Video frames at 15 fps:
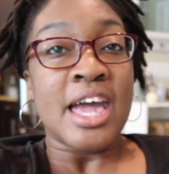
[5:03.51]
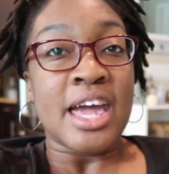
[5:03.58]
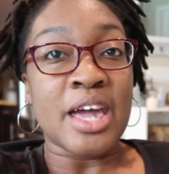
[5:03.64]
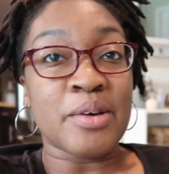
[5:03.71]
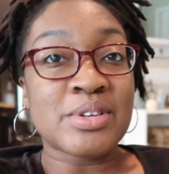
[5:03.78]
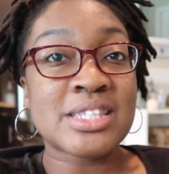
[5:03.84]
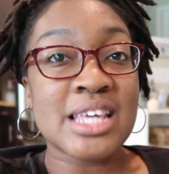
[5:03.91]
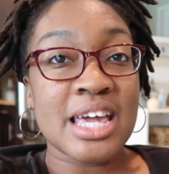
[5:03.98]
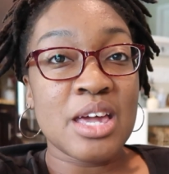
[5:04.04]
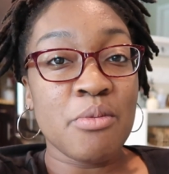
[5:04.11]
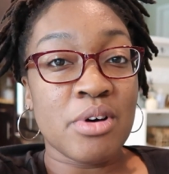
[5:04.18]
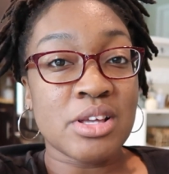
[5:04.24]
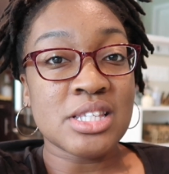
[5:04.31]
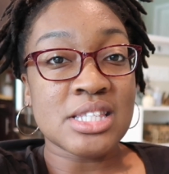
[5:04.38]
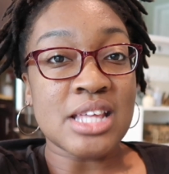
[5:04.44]
he was saying he
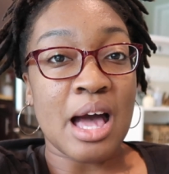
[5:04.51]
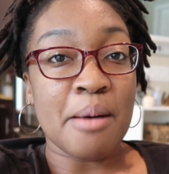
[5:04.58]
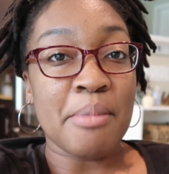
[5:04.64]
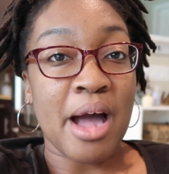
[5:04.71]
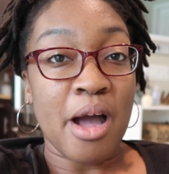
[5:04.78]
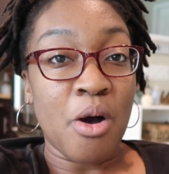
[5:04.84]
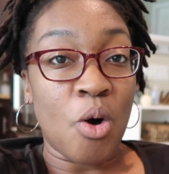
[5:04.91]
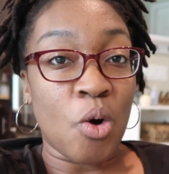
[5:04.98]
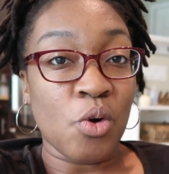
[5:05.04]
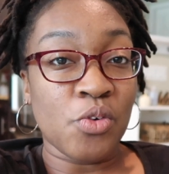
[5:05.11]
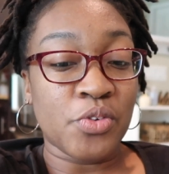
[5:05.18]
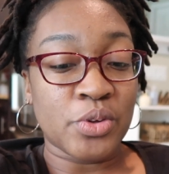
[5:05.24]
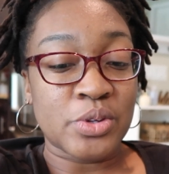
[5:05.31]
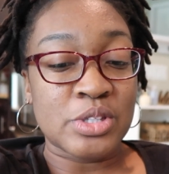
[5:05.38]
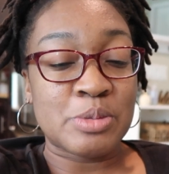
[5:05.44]
to stop by Whole
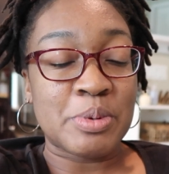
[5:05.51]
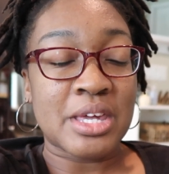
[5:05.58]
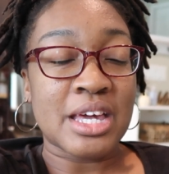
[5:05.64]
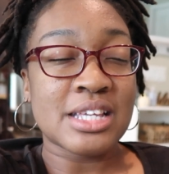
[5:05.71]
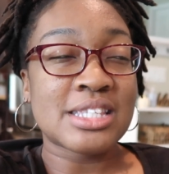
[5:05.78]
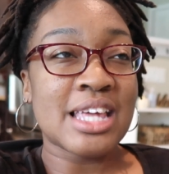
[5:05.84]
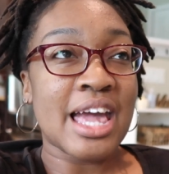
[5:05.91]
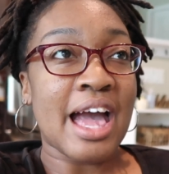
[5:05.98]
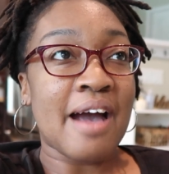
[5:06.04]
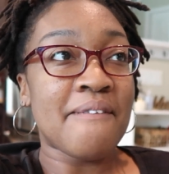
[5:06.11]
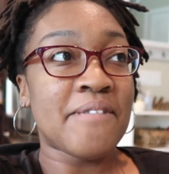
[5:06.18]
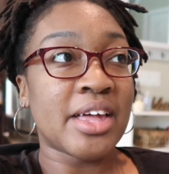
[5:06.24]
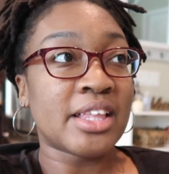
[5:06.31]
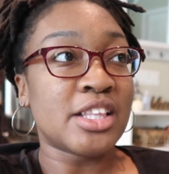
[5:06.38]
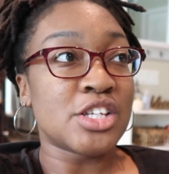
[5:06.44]
Foods because they
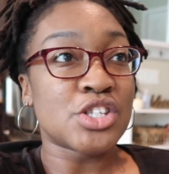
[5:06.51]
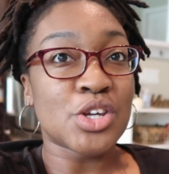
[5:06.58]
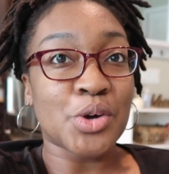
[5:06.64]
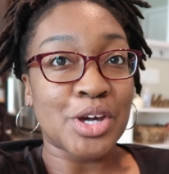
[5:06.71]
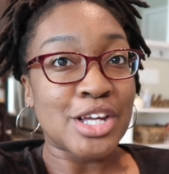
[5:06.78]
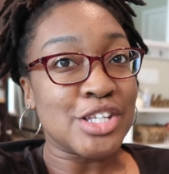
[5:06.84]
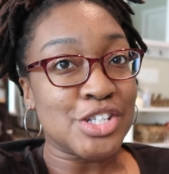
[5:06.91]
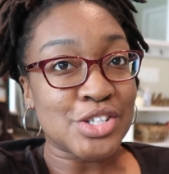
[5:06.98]
have like this green